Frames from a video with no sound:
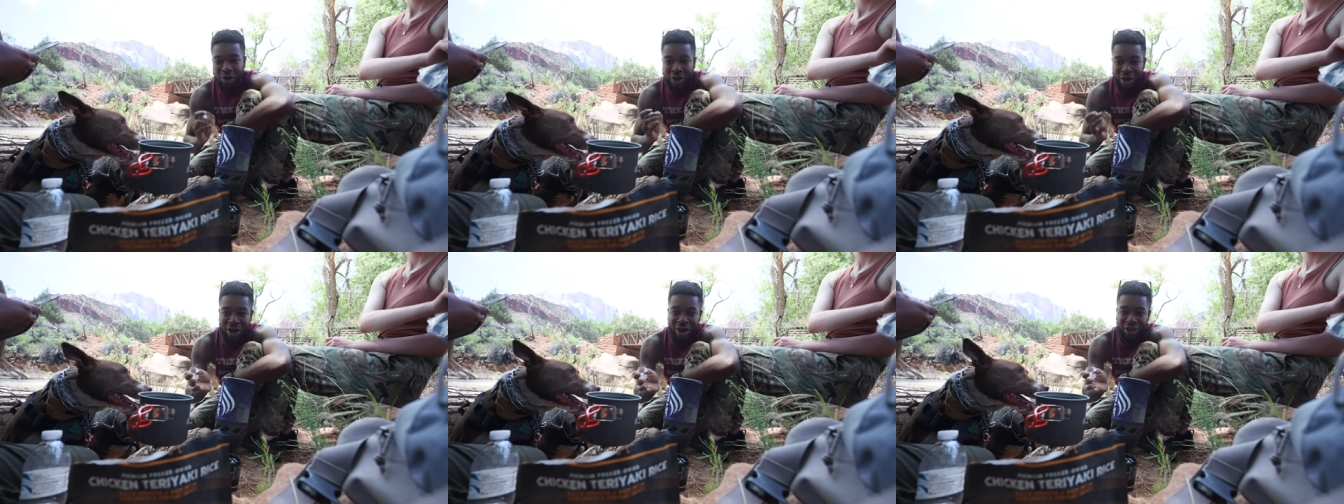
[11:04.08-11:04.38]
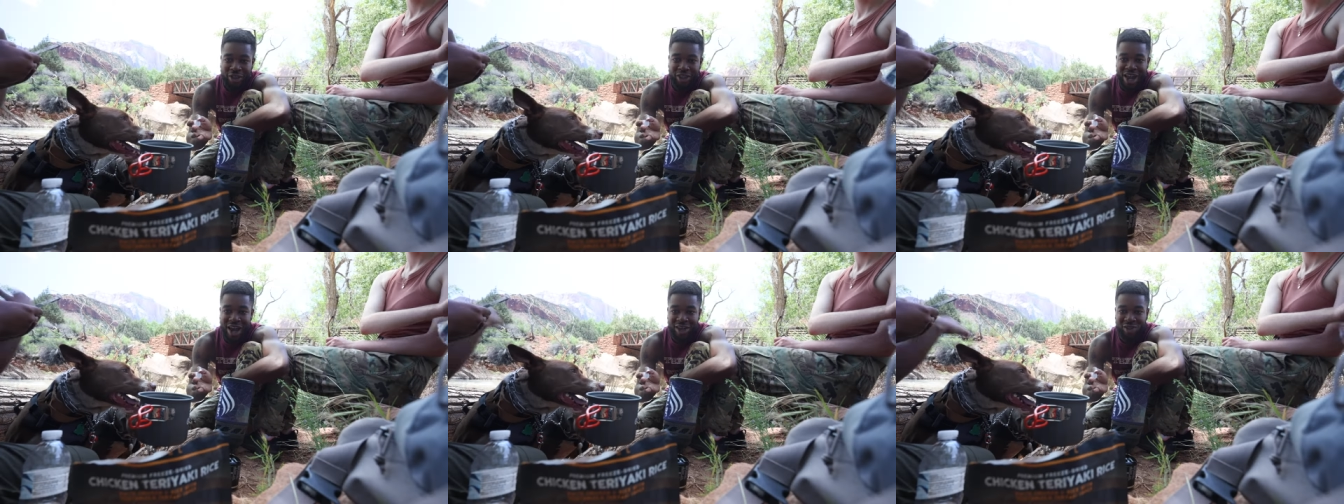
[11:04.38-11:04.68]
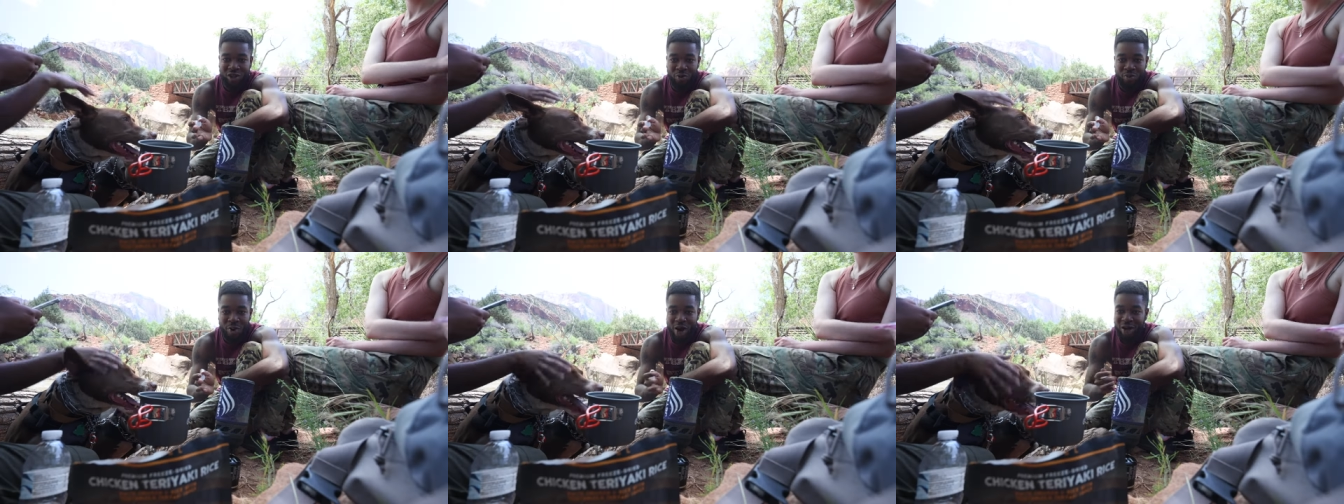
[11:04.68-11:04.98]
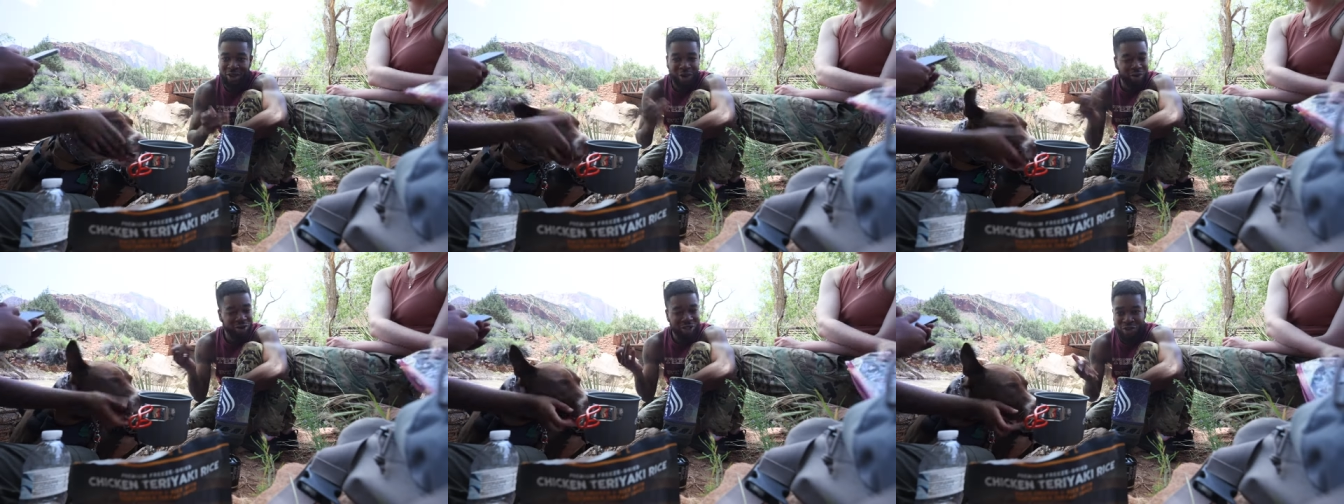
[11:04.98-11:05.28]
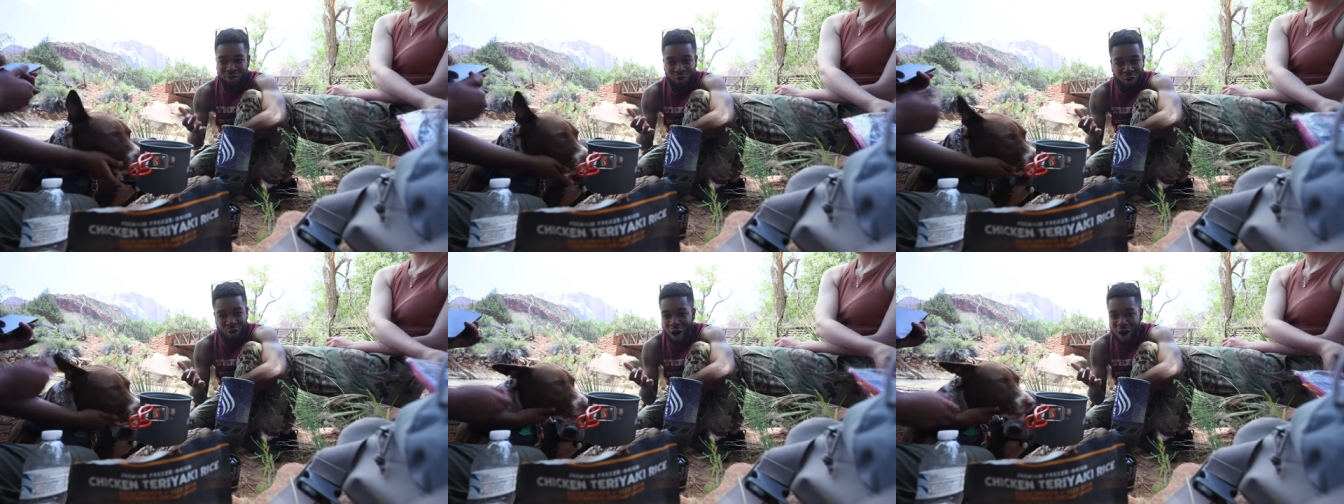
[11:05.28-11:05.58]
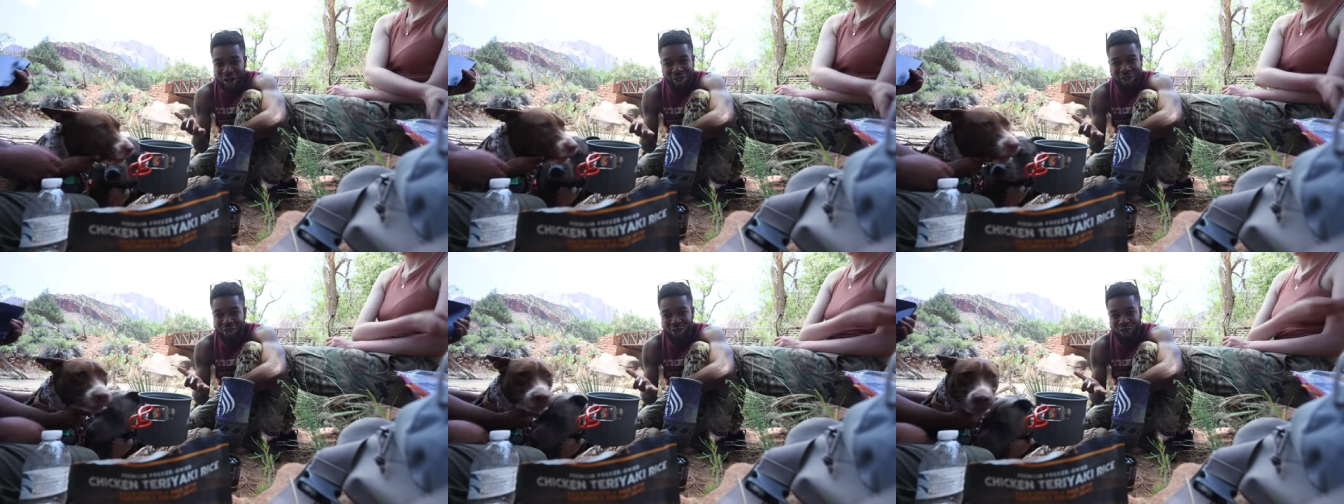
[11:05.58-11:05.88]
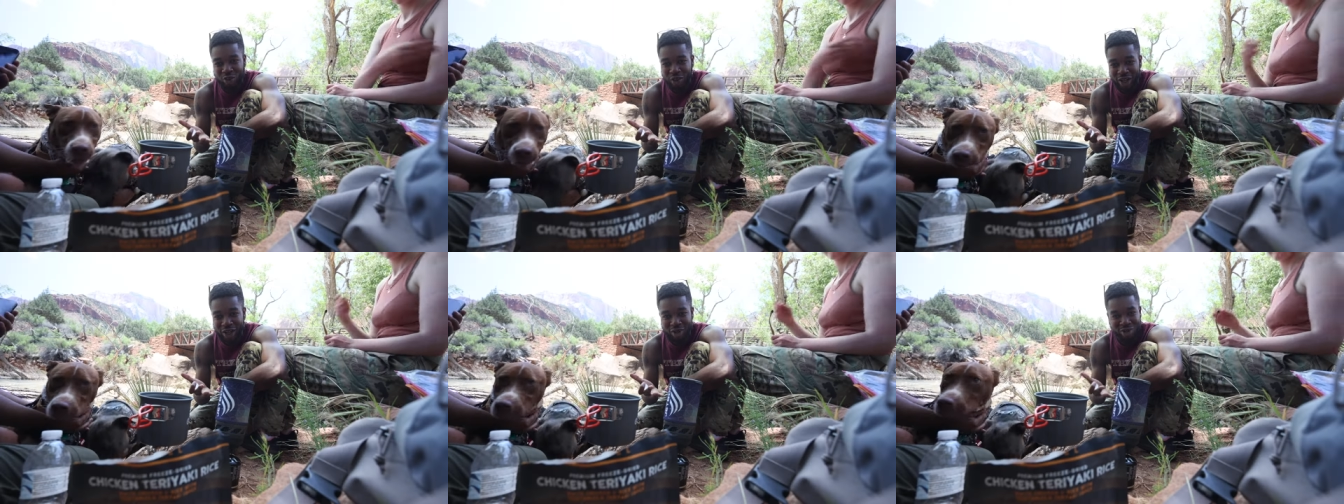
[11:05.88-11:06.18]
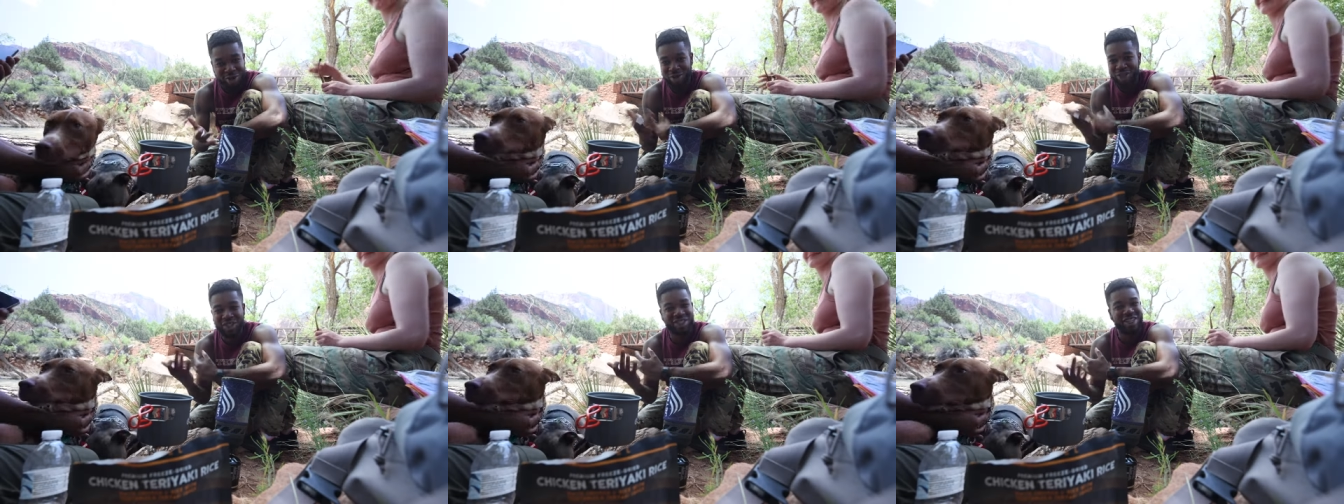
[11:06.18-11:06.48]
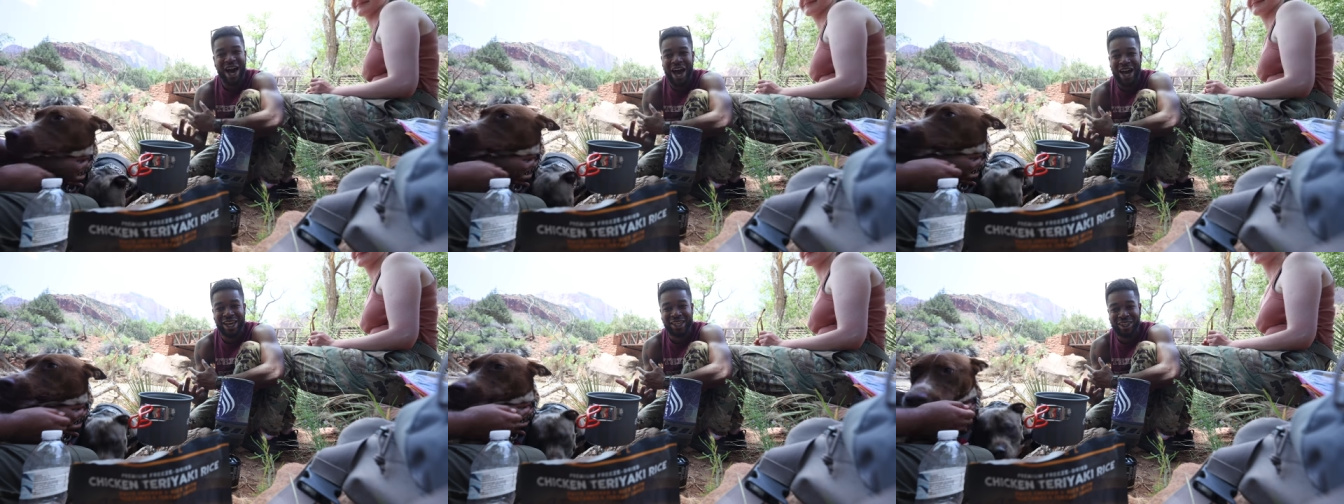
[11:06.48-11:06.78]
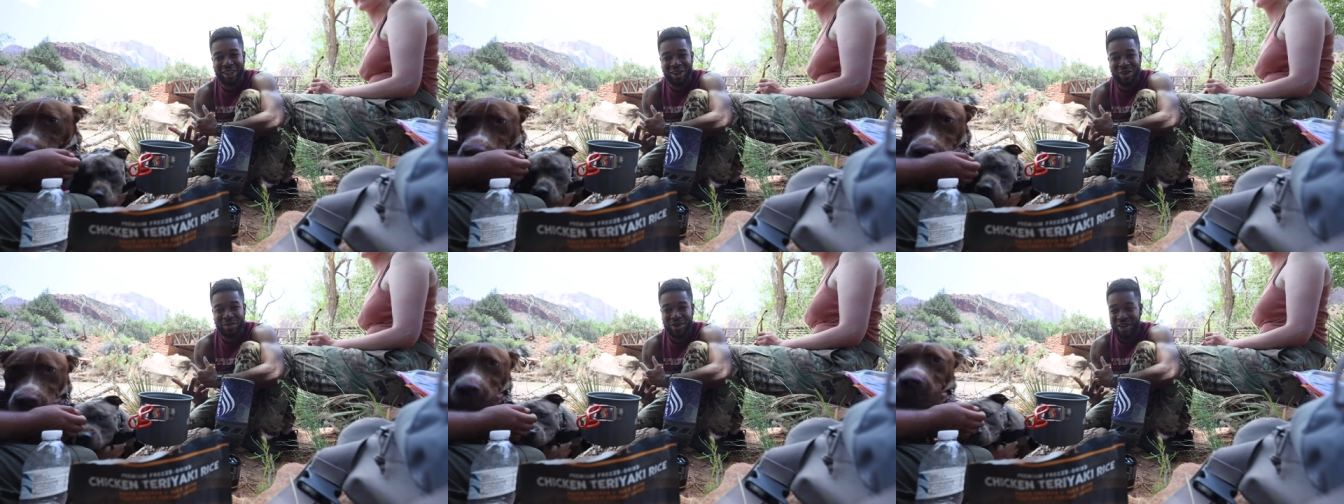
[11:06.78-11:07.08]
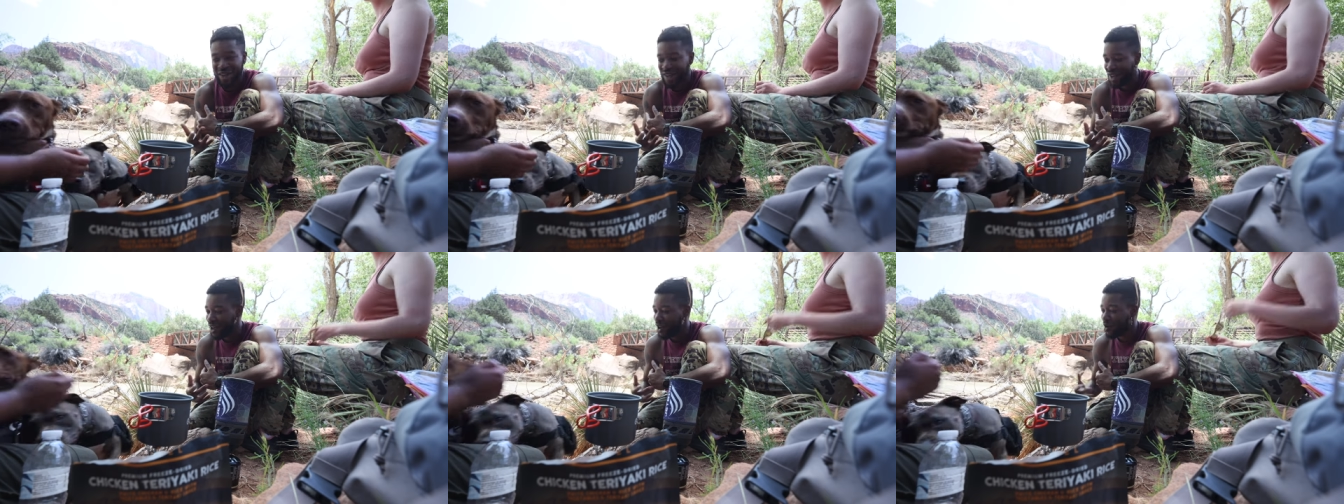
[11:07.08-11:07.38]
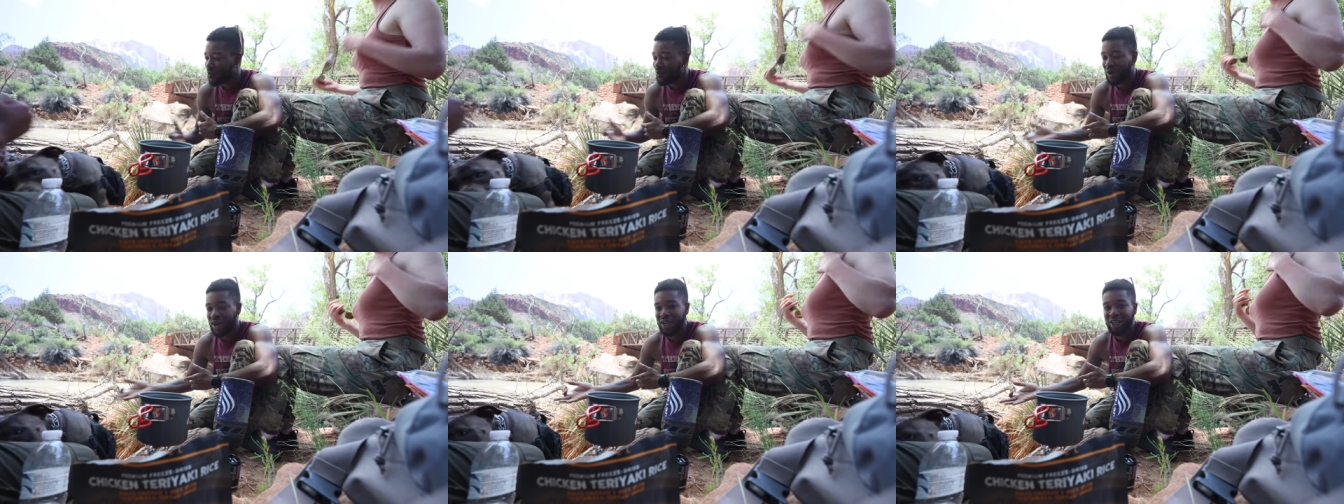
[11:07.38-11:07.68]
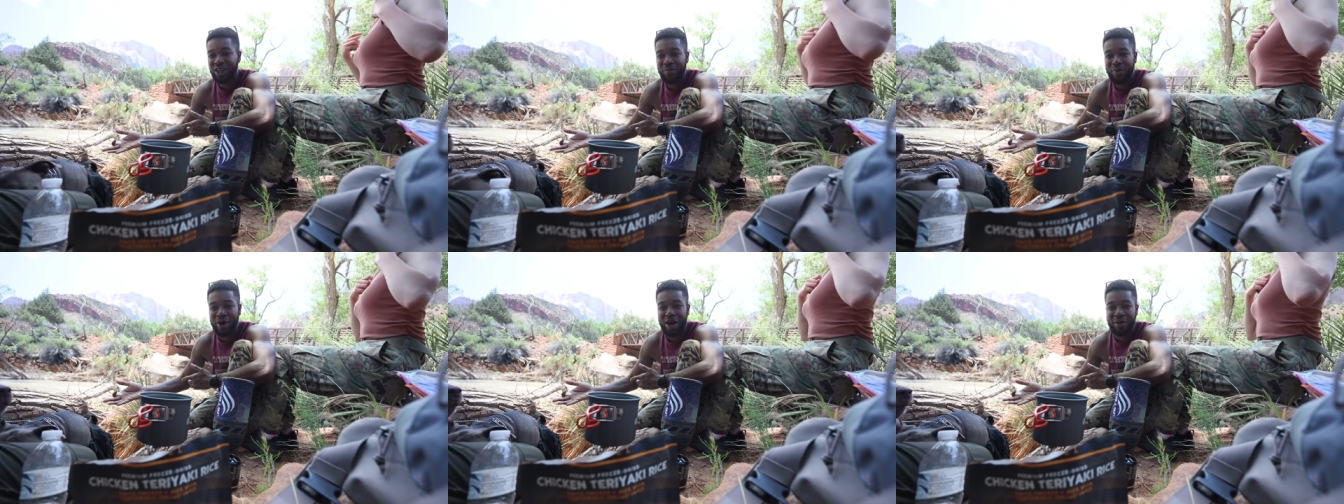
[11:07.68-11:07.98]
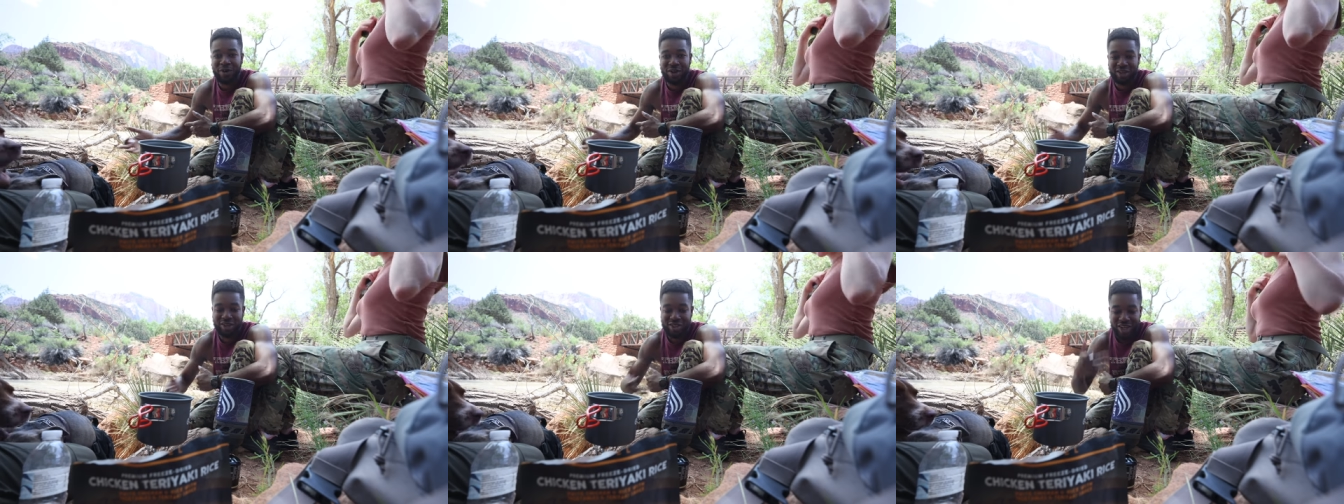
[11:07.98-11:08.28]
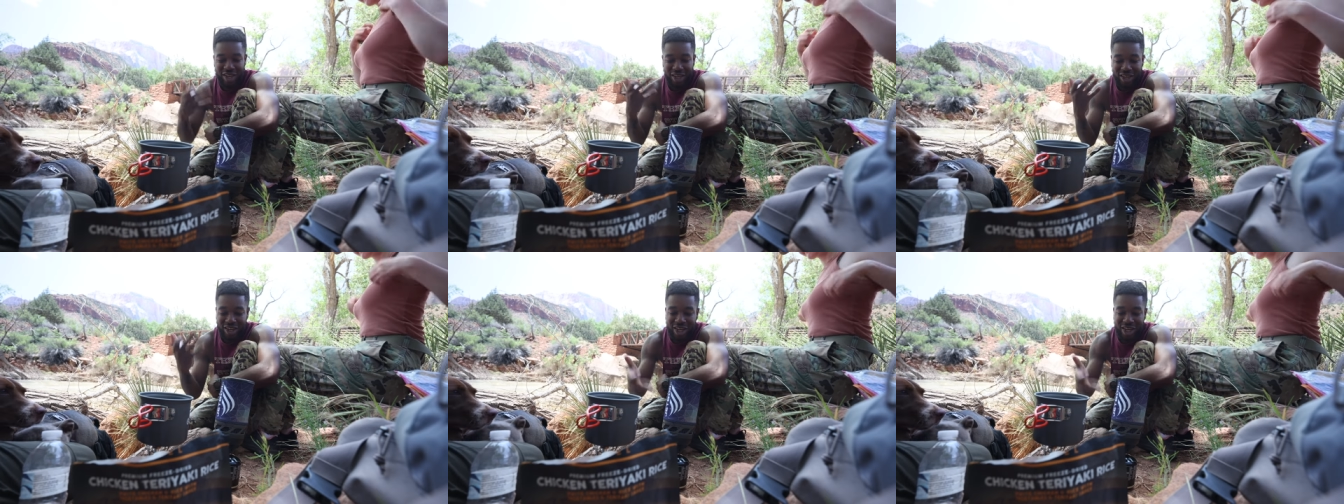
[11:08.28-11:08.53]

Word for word: When you're at the national park, don't just walk the trails, don't just hike them bring the bubbas,